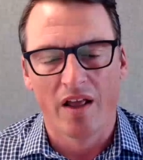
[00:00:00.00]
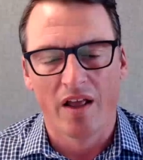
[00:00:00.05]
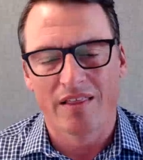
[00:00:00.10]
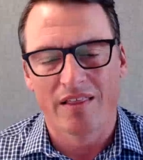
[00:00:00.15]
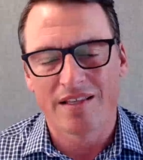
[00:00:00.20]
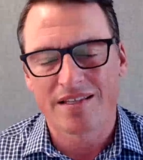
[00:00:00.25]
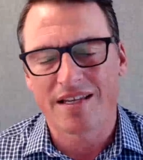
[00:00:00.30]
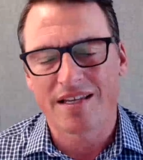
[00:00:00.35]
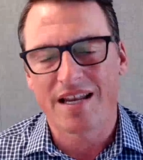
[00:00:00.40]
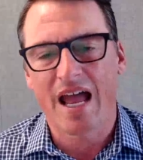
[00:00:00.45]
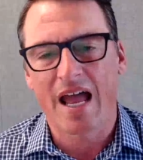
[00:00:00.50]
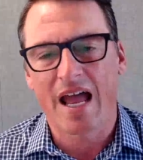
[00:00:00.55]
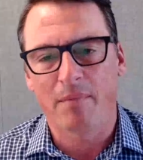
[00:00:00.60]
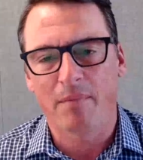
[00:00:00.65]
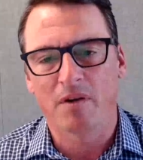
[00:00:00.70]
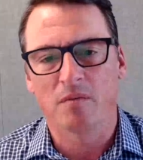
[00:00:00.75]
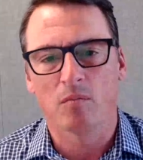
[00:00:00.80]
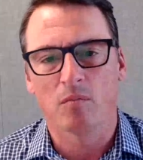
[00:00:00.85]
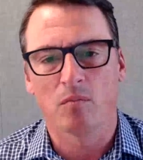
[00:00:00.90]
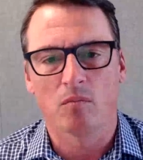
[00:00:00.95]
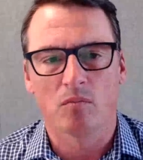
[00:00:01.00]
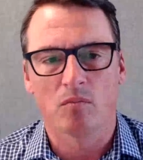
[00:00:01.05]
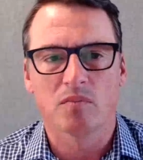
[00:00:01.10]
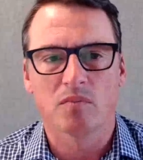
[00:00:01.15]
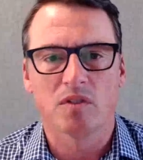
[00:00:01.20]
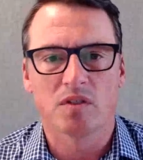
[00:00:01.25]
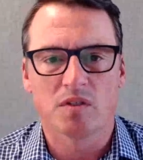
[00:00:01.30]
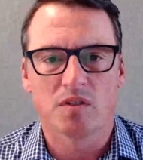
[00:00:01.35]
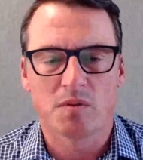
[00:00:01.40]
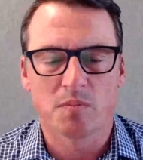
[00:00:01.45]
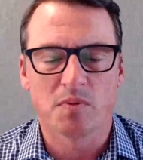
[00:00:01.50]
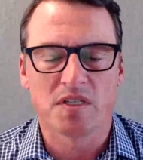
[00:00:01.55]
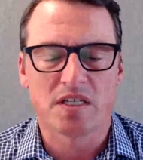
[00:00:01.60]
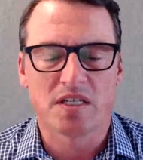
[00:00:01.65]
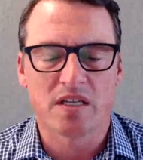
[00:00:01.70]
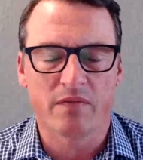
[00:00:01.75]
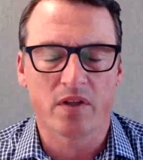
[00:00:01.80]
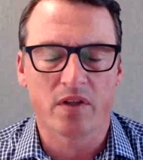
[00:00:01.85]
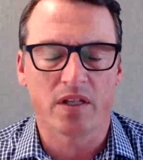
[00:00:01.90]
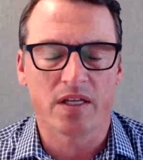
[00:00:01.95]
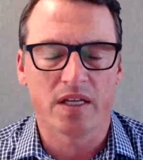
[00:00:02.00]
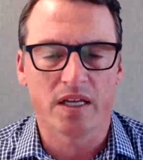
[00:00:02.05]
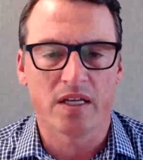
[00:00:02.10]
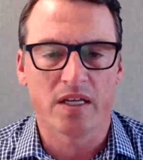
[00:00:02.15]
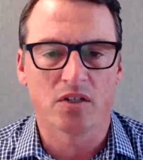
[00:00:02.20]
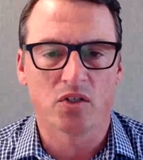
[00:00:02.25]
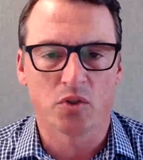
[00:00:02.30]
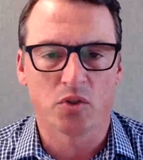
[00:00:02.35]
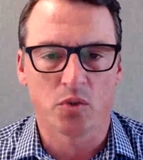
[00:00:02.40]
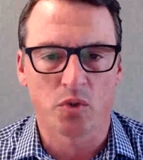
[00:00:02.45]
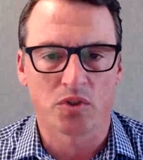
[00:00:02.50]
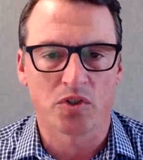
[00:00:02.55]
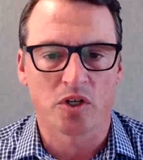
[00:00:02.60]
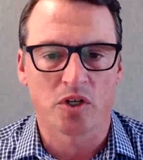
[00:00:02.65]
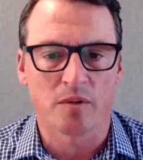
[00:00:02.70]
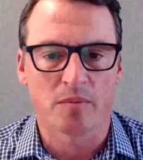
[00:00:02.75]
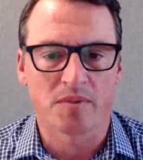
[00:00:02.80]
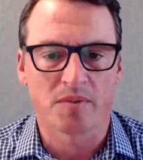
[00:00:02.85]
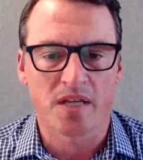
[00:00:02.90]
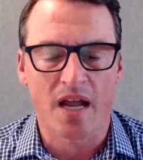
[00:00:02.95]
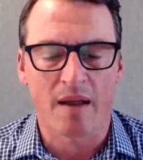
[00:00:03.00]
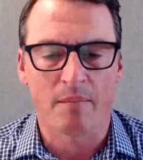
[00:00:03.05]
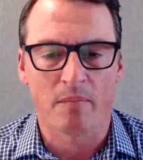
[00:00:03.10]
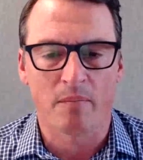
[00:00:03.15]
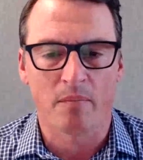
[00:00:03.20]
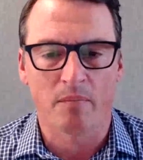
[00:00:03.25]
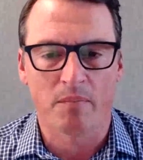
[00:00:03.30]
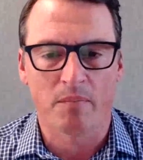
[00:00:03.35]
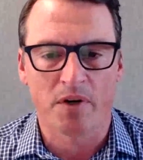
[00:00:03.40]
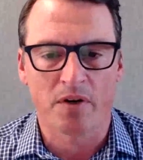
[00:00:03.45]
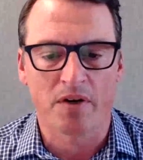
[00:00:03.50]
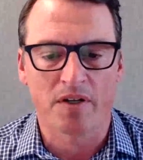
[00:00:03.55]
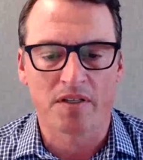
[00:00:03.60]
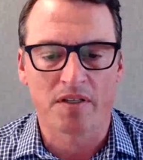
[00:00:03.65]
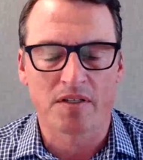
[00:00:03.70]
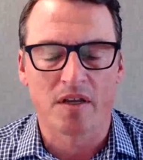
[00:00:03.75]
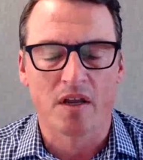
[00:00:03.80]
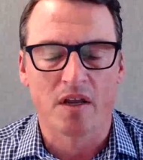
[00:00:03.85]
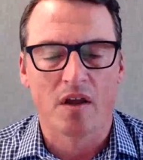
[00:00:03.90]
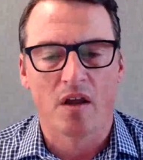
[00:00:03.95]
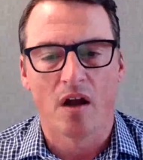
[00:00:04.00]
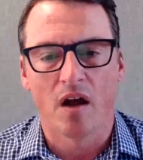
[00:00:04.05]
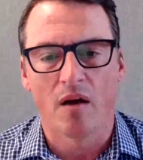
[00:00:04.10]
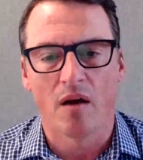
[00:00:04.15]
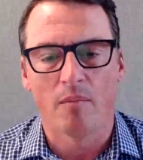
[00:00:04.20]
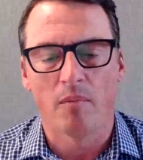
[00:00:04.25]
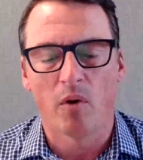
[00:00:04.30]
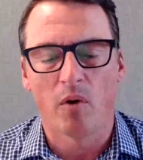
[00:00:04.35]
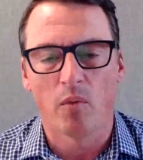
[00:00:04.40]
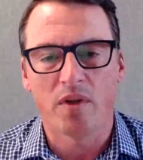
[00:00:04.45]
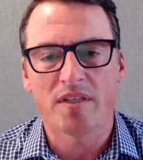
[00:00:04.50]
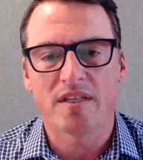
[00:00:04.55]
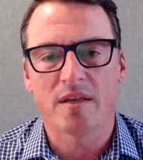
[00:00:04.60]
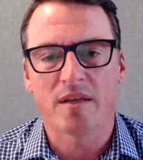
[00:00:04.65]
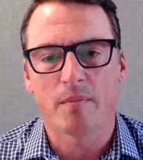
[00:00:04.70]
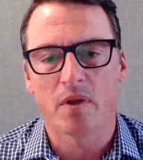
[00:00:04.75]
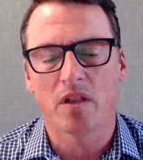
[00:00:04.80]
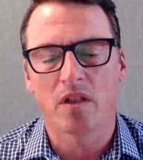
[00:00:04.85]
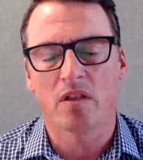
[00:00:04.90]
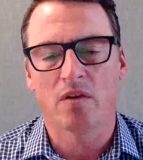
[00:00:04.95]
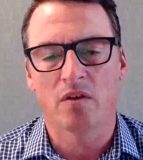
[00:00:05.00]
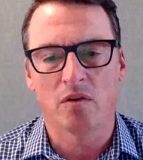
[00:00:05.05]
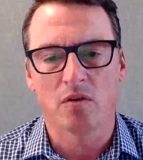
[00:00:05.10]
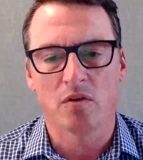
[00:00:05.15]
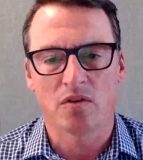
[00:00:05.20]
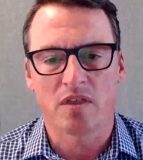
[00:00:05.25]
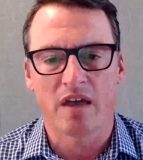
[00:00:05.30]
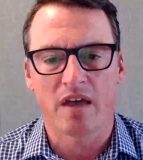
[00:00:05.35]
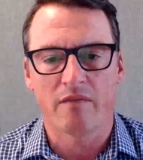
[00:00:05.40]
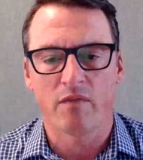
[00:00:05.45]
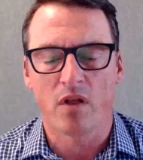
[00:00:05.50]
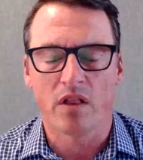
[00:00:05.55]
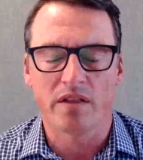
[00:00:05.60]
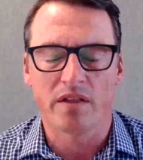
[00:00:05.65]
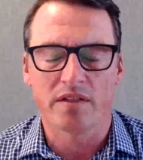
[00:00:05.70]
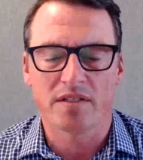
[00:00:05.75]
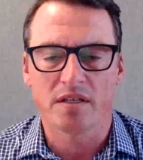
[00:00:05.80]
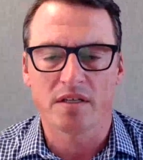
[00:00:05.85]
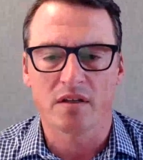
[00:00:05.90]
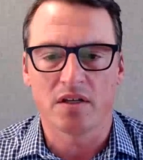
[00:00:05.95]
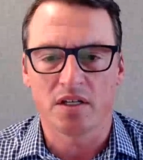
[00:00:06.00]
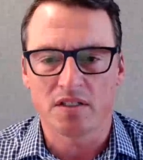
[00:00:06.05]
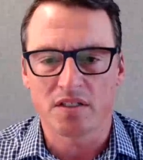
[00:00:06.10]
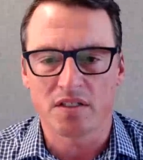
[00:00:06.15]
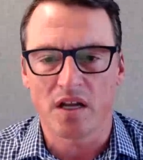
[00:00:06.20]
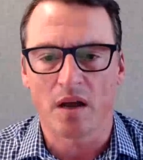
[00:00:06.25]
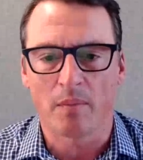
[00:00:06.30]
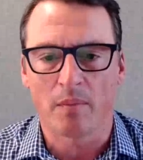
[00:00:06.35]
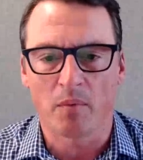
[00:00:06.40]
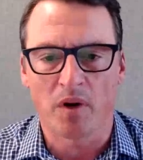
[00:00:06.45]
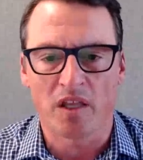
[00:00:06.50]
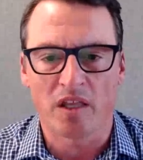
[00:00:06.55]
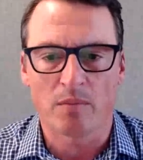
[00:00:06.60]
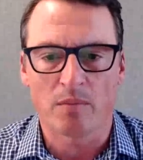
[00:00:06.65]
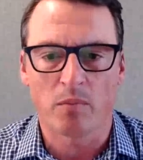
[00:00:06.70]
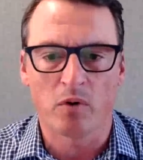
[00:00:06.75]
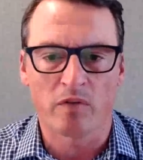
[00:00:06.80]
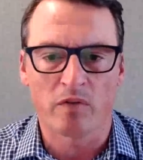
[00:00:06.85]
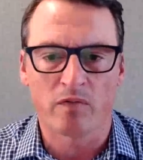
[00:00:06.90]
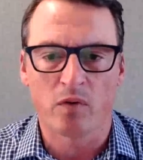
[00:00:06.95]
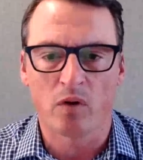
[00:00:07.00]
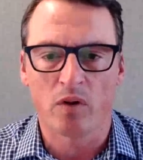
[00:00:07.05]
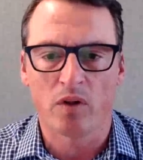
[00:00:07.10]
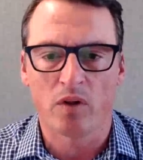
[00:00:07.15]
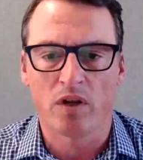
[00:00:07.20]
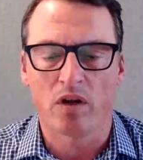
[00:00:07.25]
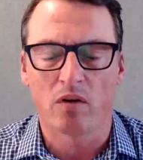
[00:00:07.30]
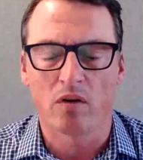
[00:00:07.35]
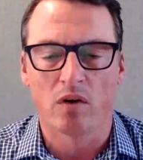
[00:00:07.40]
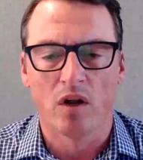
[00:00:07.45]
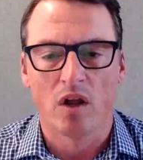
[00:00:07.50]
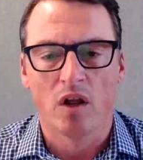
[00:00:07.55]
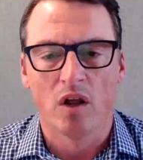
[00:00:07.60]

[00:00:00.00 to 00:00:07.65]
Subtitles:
This can happen specifically in short-term time periods, but we typically use that volatility to upgrade the portfolio.